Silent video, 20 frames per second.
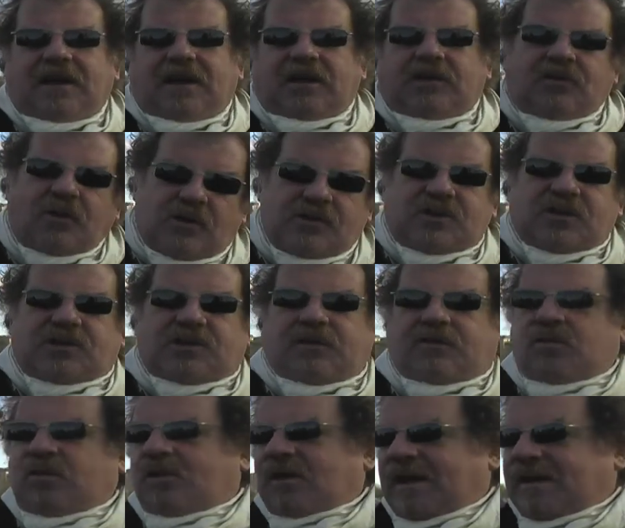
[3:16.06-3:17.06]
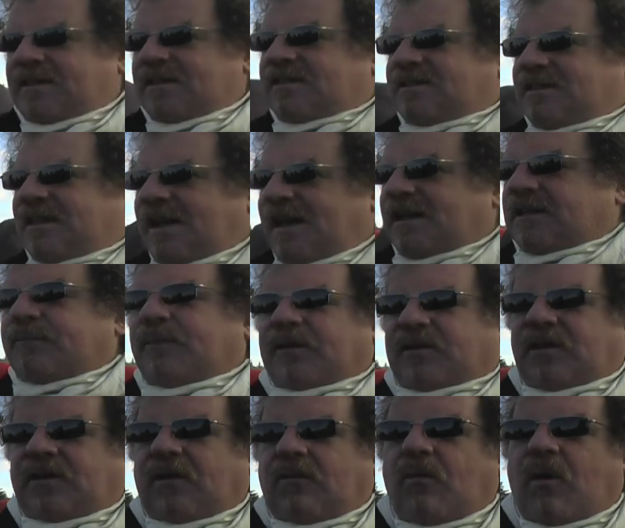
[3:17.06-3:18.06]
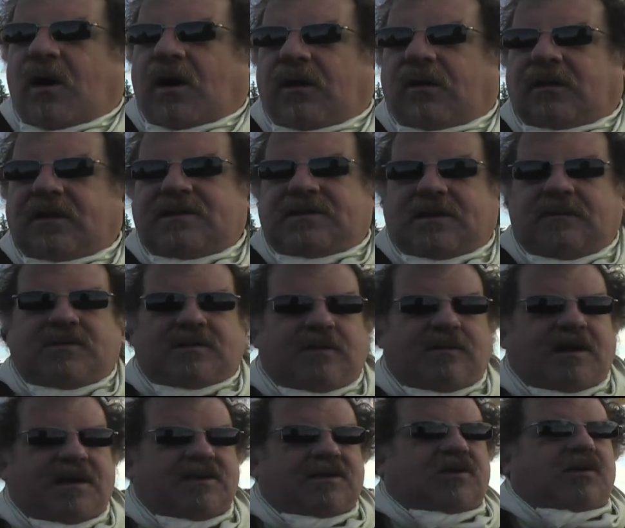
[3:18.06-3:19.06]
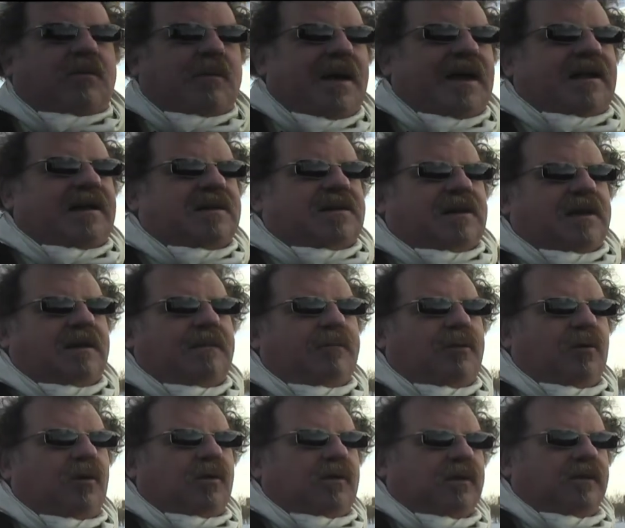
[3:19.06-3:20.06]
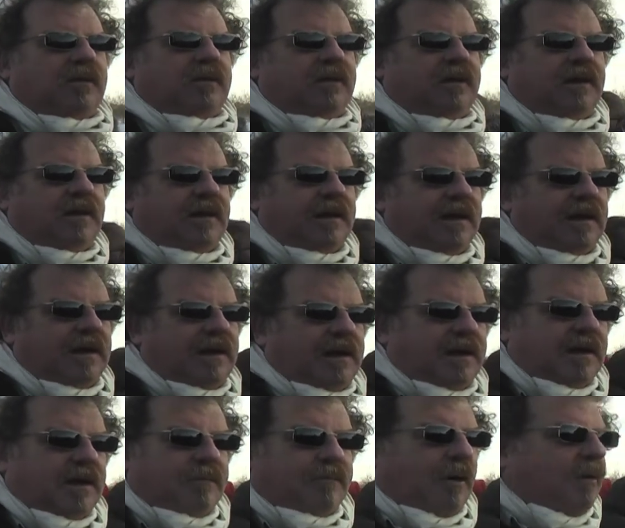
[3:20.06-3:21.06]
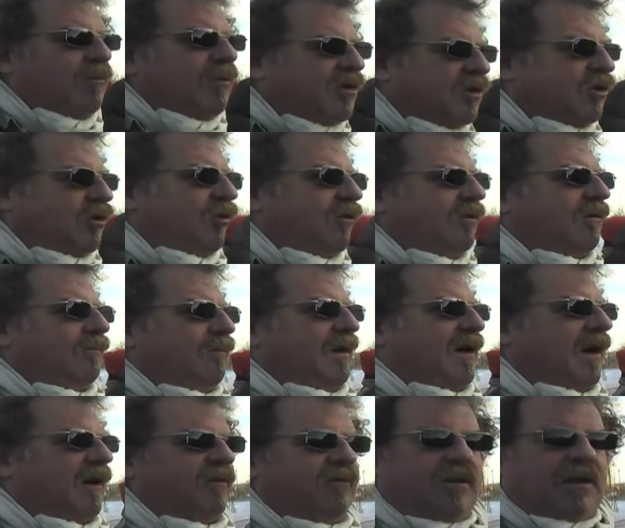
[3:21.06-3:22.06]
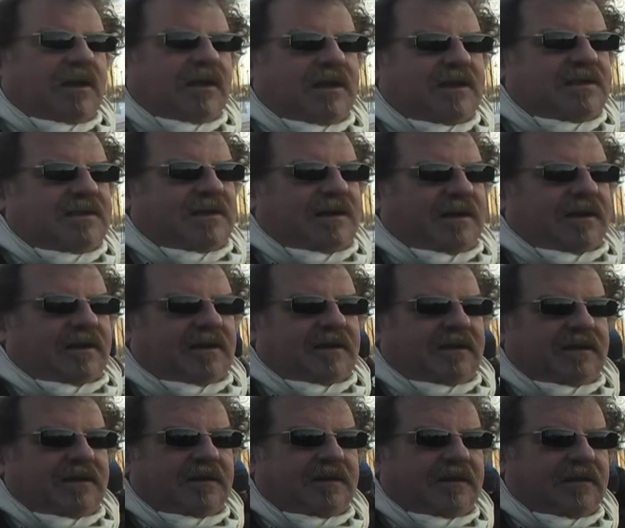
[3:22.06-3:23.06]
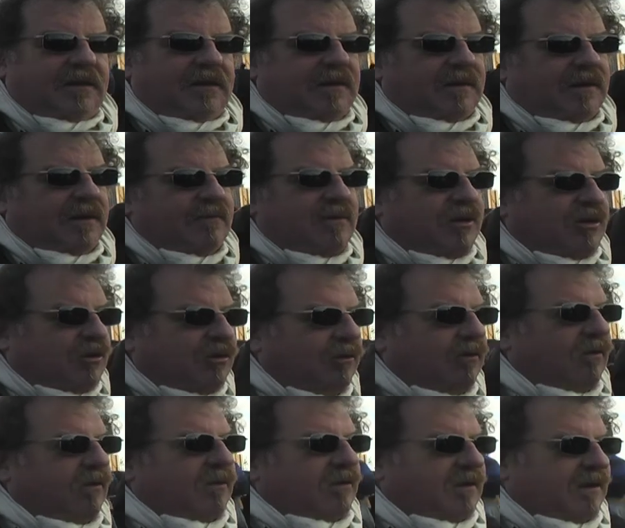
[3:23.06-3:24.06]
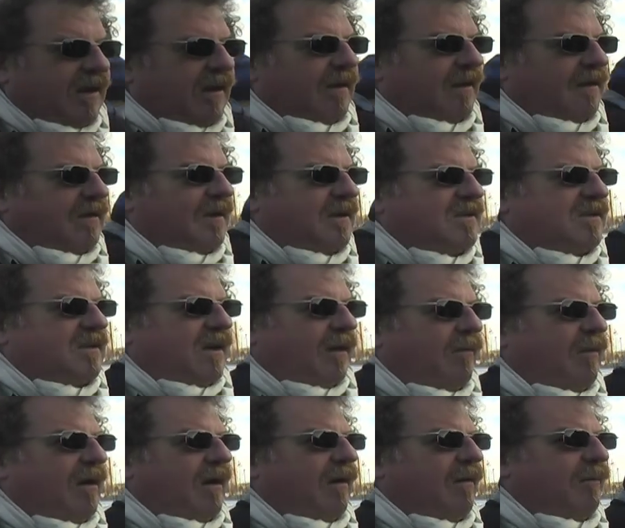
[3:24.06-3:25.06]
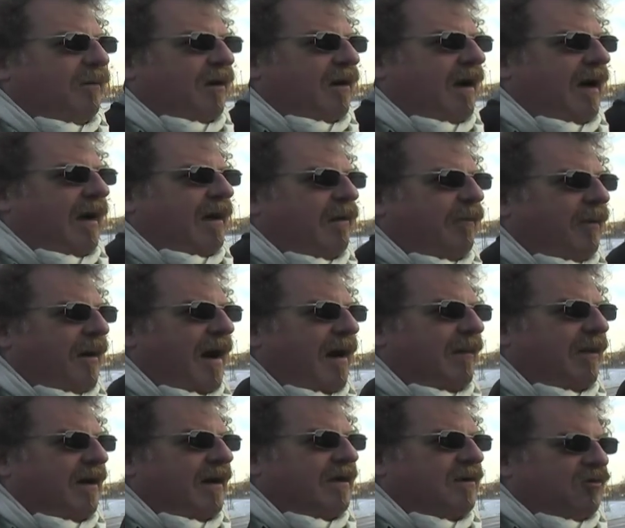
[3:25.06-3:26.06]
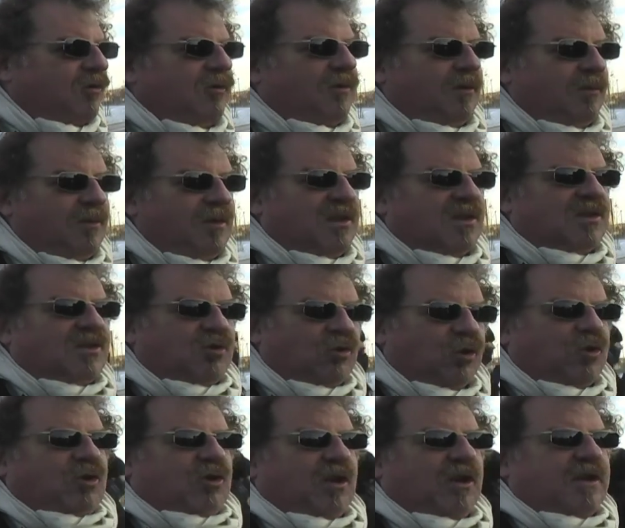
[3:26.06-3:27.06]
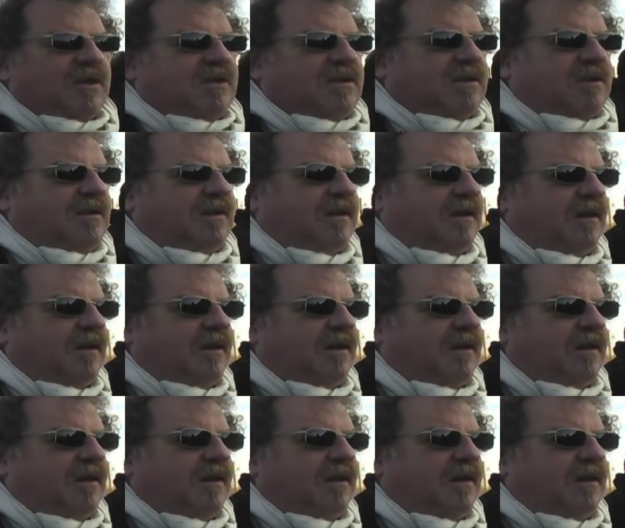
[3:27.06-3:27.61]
not just of the United States, but to the world, it seems to me is tremendously important. But we shouldn't be unrealistic. And we shouldn't think that somehow Barack Obama is going to be the socialist